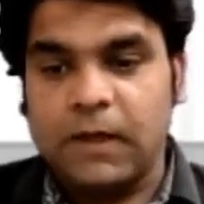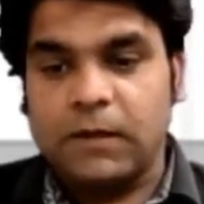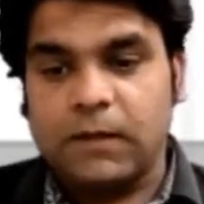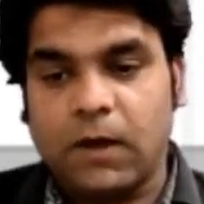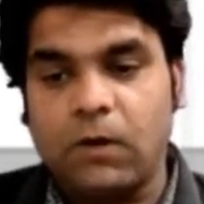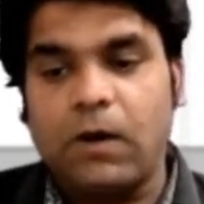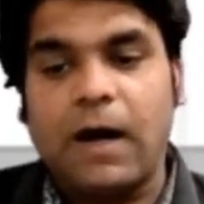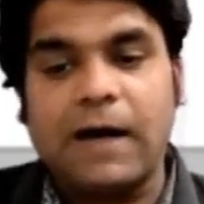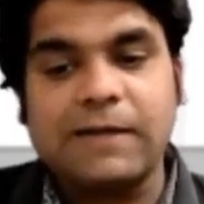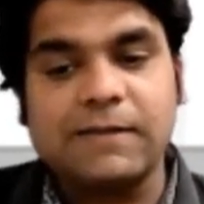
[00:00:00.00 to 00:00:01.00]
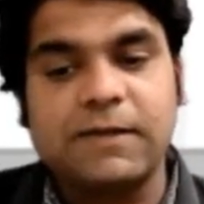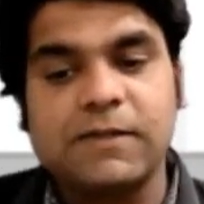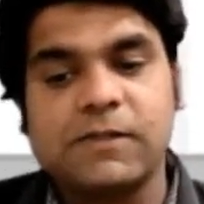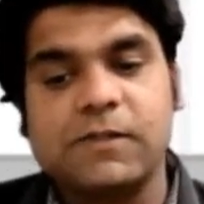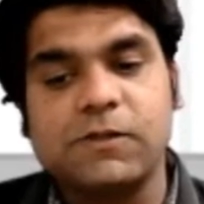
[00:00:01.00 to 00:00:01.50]
Now R is the
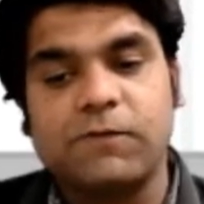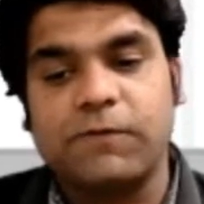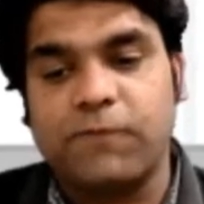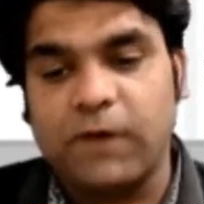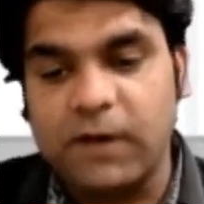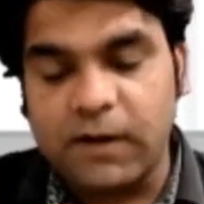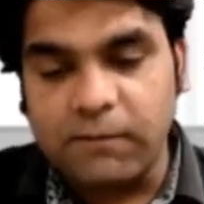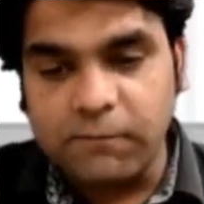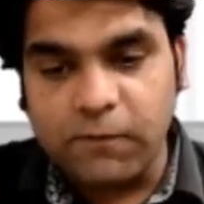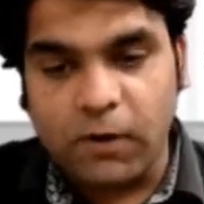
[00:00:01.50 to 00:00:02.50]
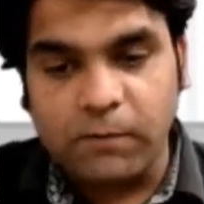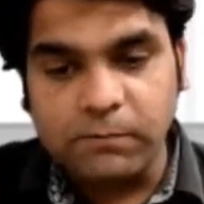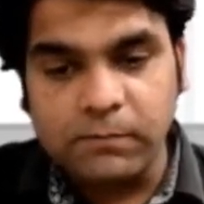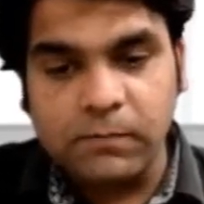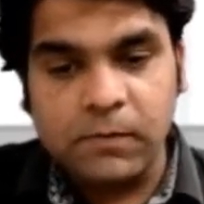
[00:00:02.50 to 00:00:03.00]
distance of the fulcrum from
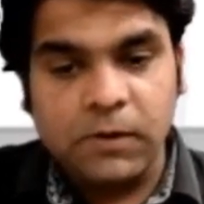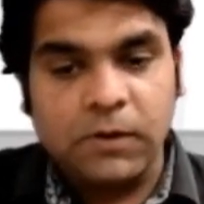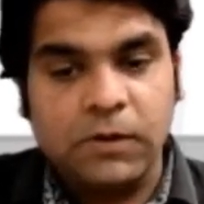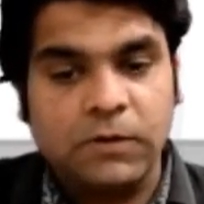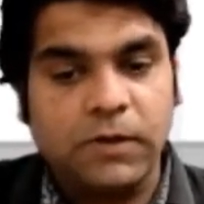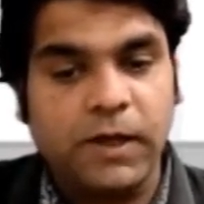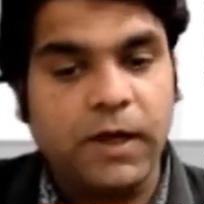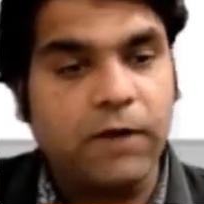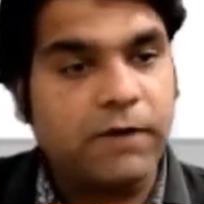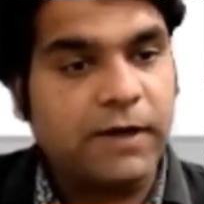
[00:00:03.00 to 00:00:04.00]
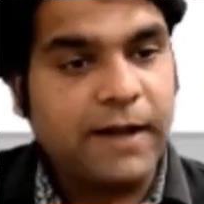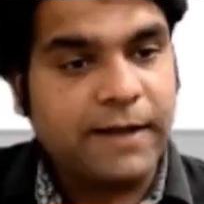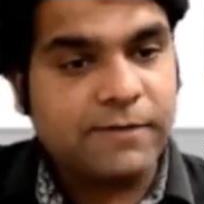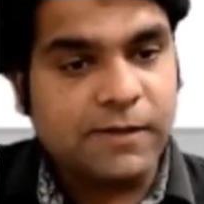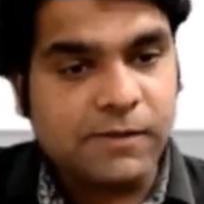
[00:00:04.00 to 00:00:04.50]
the governor
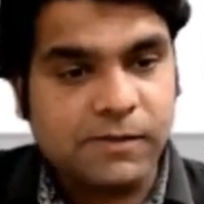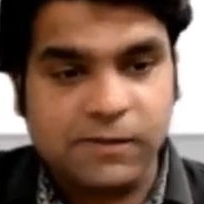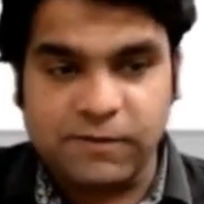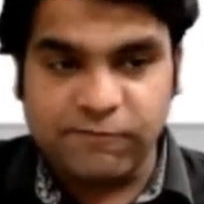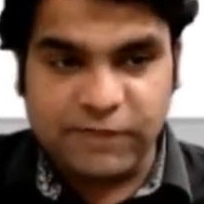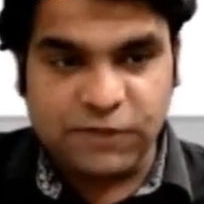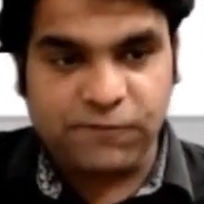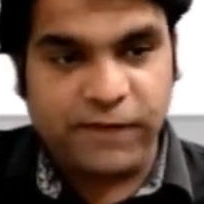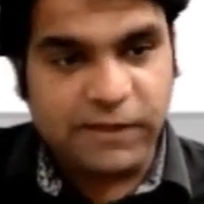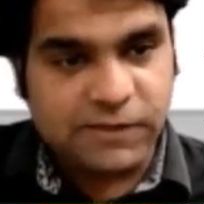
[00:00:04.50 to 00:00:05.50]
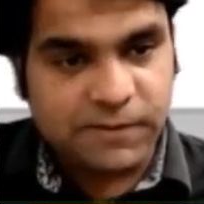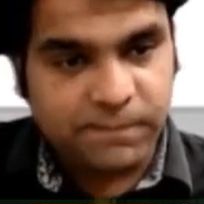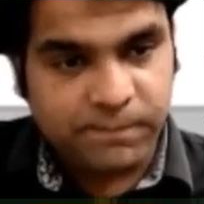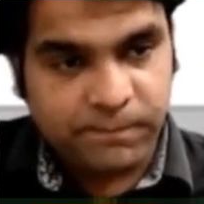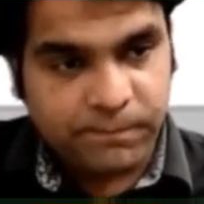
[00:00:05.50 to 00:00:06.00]
axis, this which is fixed.
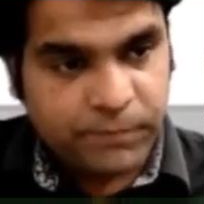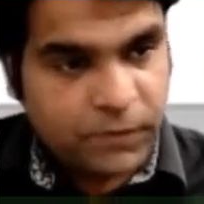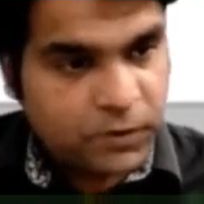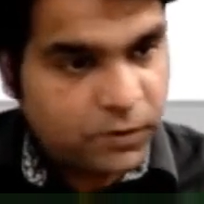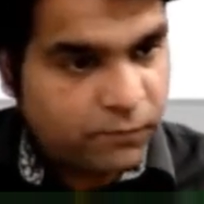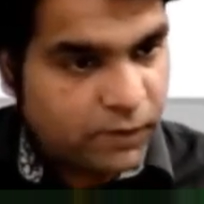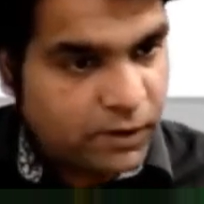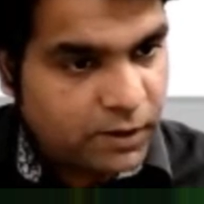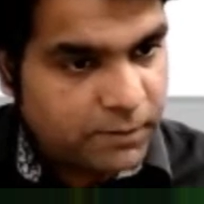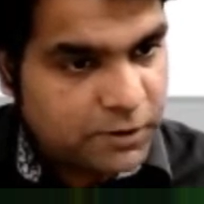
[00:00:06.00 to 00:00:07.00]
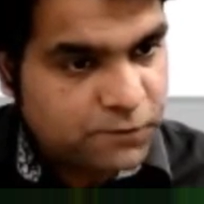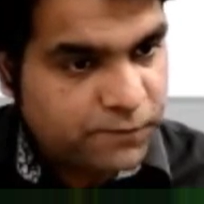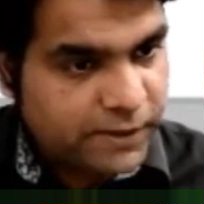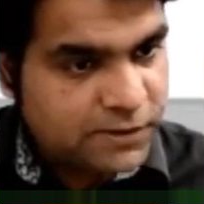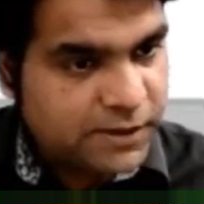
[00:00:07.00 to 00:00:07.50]
The fulcrum is
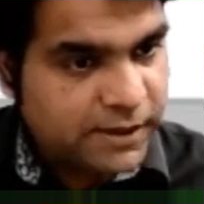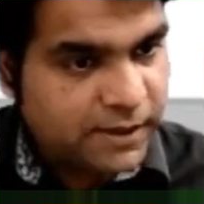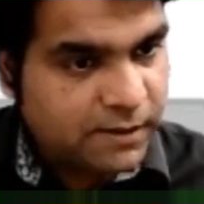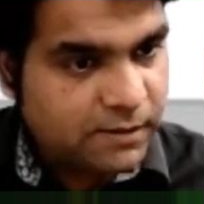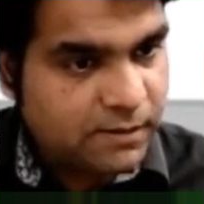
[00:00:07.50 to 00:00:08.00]
fixed here.